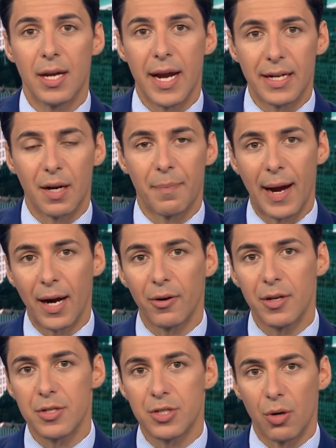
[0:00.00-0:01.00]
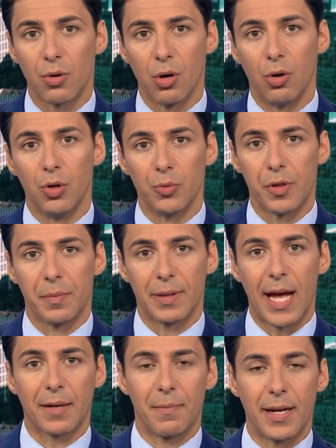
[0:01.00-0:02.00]
in an apparent chokehold with a
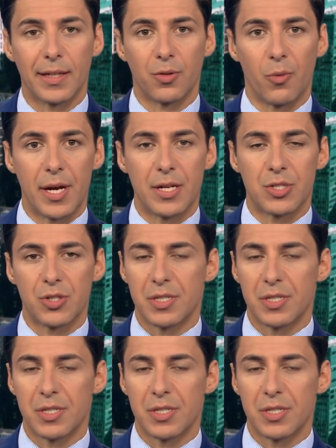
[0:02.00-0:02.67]
black man in Queens,